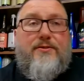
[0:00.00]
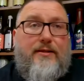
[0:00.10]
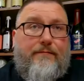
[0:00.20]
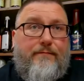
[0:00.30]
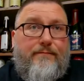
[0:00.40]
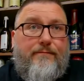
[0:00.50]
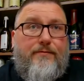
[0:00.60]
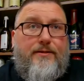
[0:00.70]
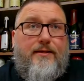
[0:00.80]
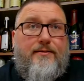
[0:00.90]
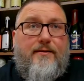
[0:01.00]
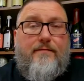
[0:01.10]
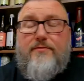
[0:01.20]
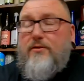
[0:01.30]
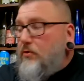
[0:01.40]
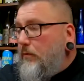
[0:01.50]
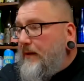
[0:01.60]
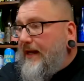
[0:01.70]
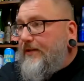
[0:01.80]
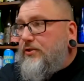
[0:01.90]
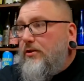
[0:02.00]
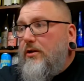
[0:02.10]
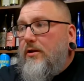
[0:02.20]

Steven, for sending this off. Super cool package.